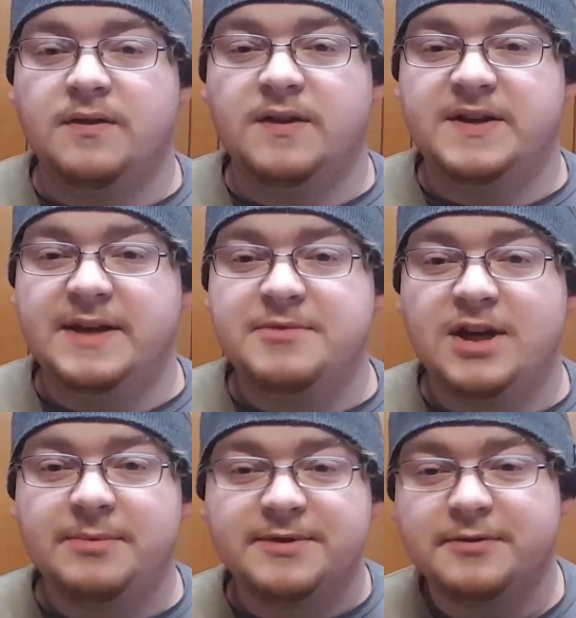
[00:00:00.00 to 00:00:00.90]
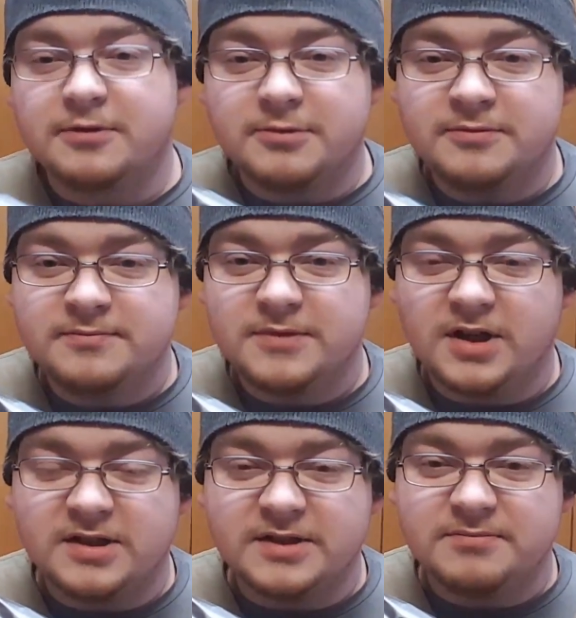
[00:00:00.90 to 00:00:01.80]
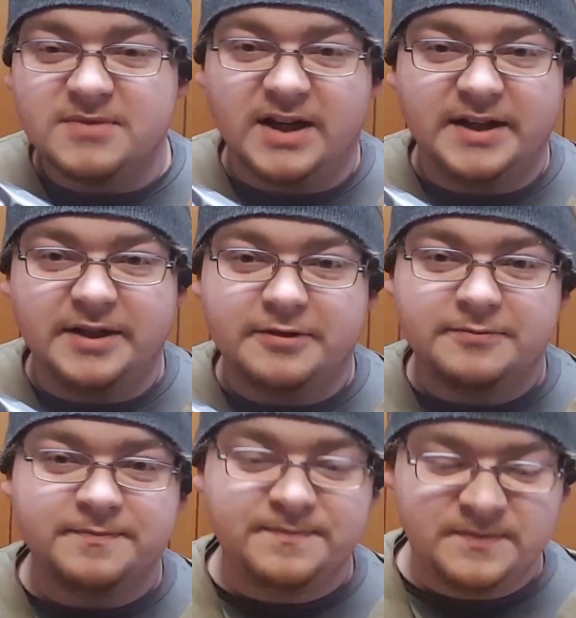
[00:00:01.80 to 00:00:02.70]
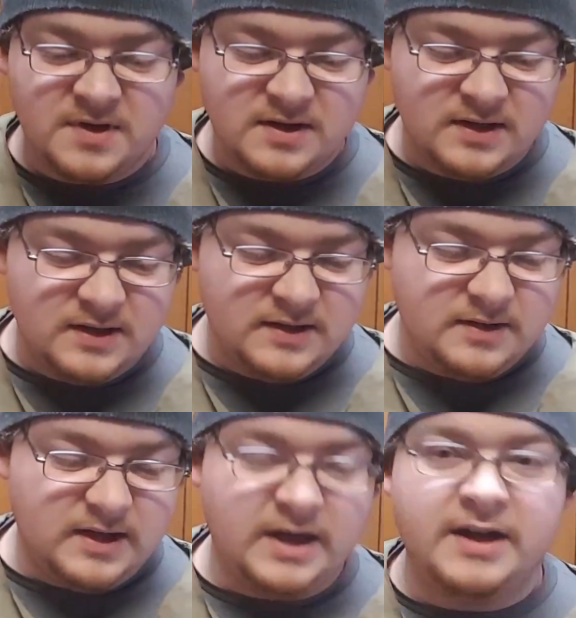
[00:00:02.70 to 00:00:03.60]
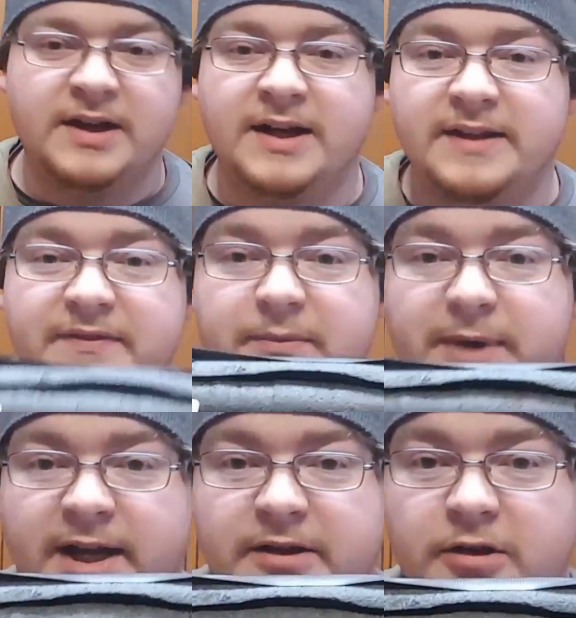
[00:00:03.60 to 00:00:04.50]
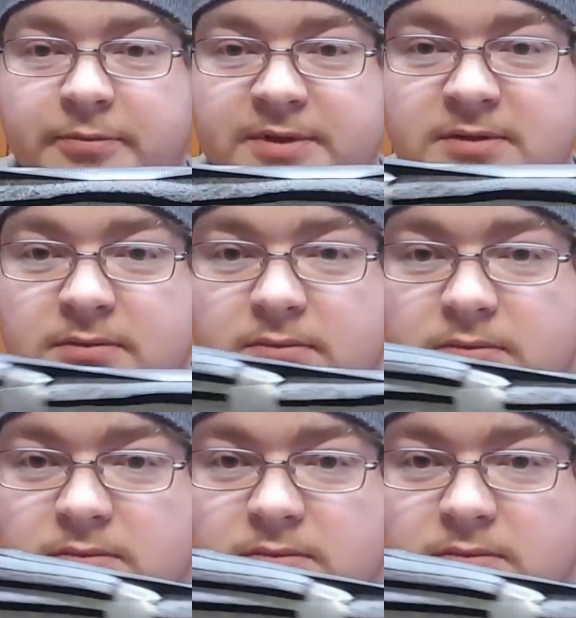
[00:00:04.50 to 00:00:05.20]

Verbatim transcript: the tape job is horrible on it, I know. Uh, I left the back open